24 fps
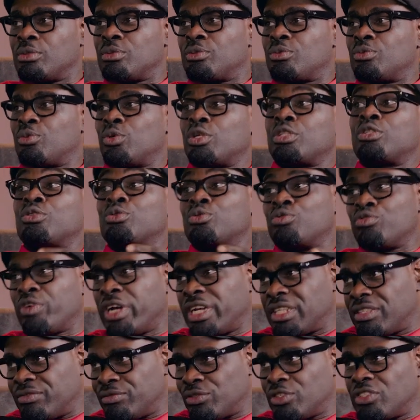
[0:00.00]
what to
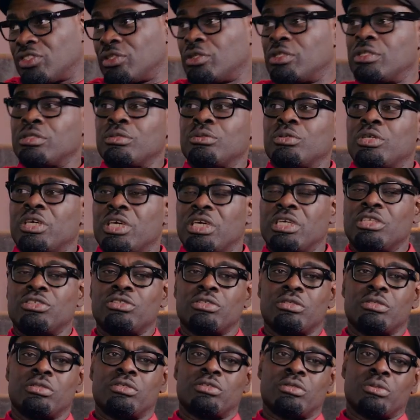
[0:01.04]
write for certain
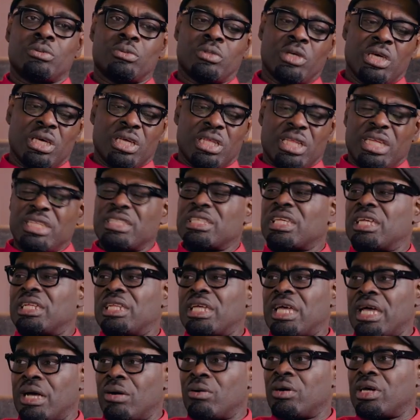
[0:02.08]
occasions. So that's kind
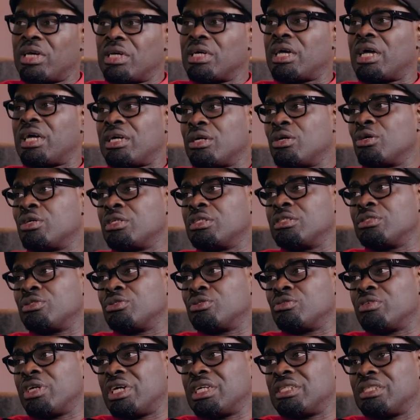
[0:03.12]
of how I got
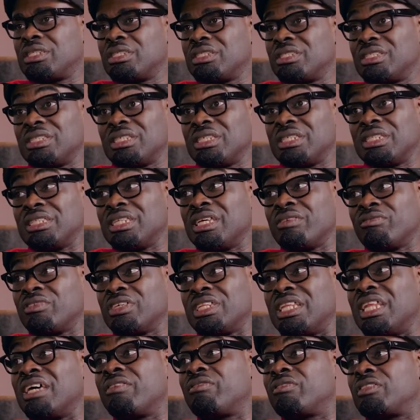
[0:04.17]
into writing. It never
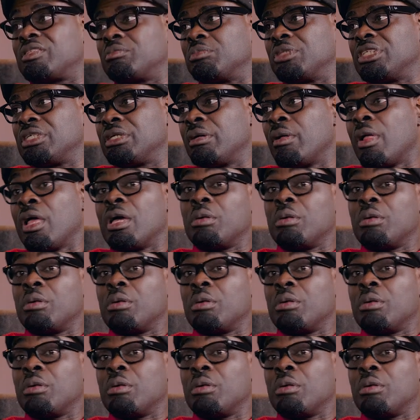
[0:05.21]
left me.